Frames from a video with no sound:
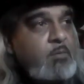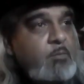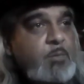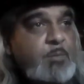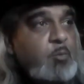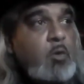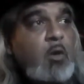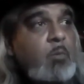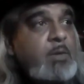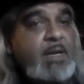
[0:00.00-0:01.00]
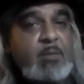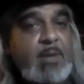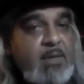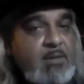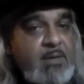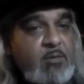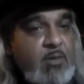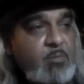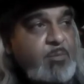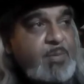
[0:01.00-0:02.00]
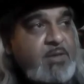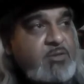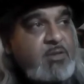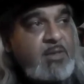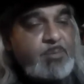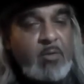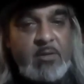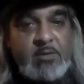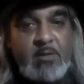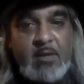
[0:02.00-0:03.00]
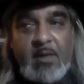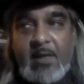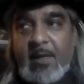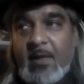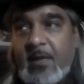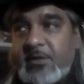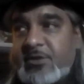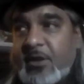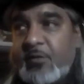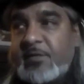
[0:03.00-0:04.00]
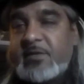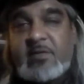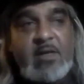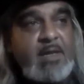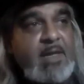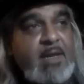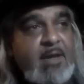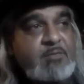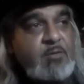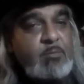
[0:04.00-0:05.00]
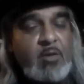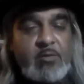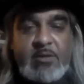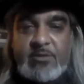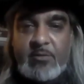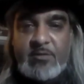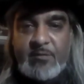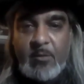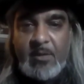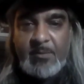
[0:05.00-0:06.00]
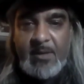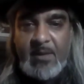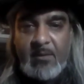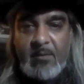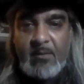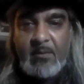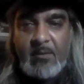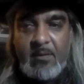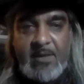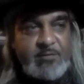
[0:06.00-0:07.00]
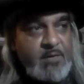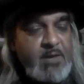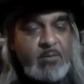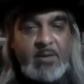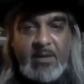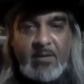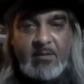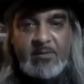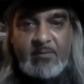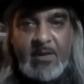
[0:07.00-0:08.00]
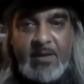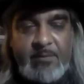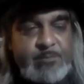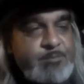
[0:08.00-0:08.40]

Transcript: I mean, we're all reading about the incredible pension that Chauvin is going to get after murdering George Floyd, man. It's fucking ridiculous, right?